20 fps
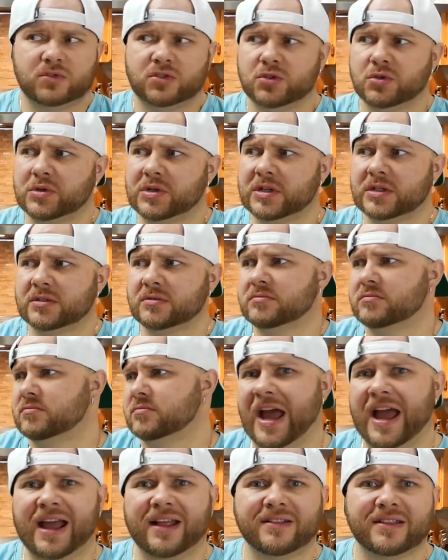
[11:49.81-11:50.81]
You can
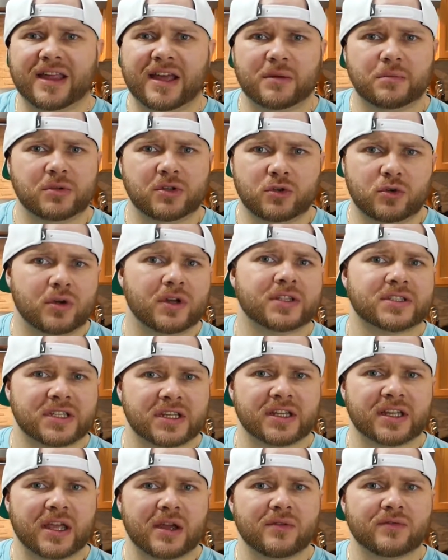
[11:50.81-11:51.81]
add that, but you have to
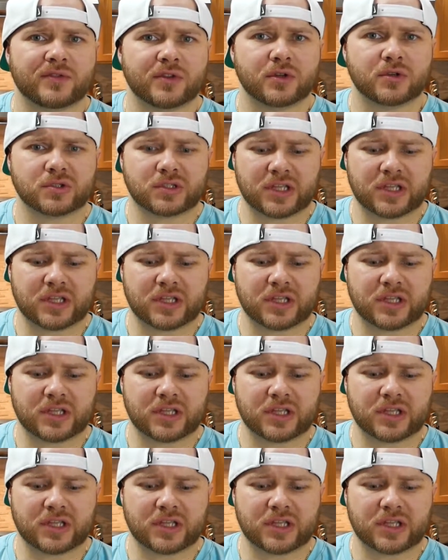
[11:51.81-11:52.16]
account for those